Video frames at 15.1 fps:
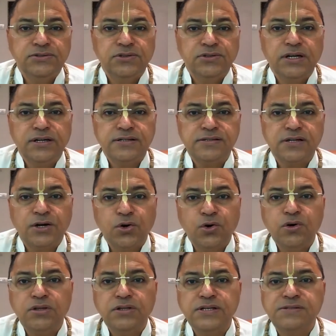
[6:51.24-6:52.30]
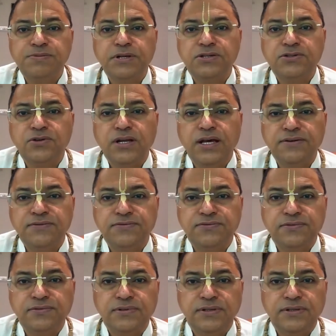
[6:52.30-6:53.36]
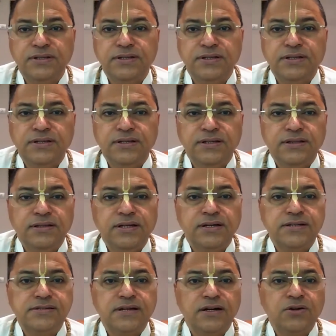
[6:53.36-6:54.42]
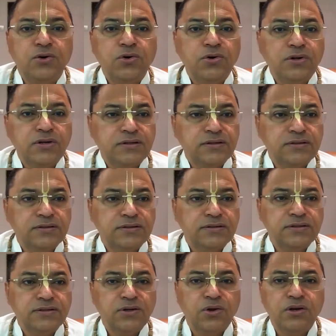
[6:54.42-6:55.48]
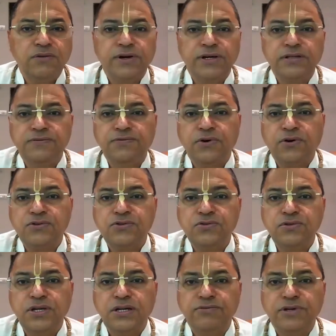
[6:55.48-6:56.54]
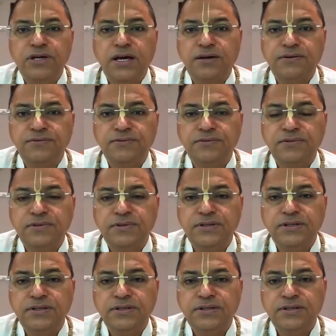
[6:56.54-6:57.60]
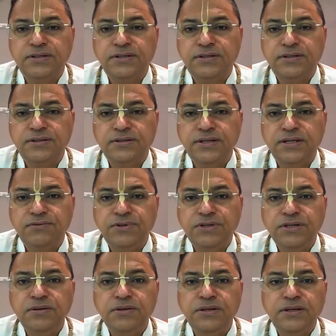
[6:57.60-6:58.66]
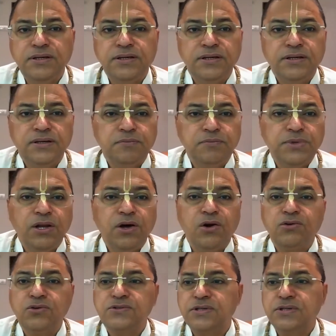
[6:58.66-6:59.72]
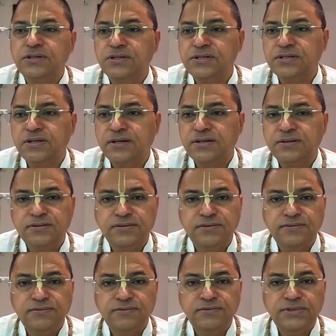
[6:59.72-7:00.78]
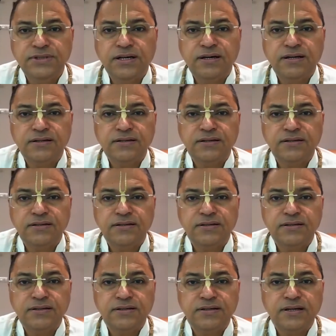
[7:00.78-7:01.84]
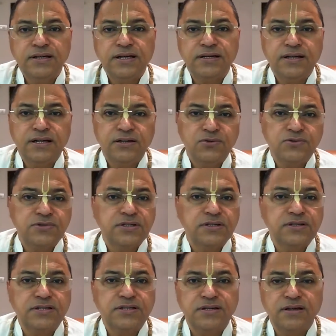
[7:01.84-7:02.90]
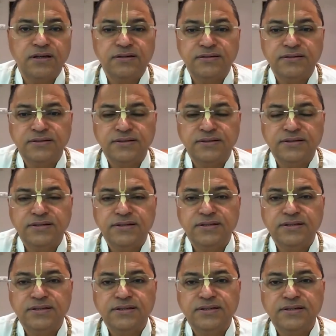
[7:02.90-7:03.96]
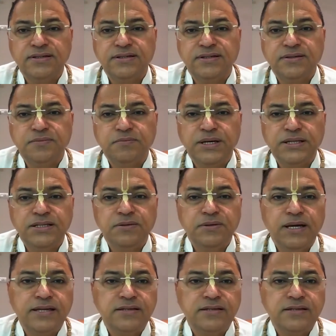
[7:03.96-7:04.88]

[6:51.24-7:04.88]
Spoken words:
So let us adore this spiritual life. Let us adore and glorify the fortune that we have, that we belong to Sri Krishna. We are connected to Sri Krishna by the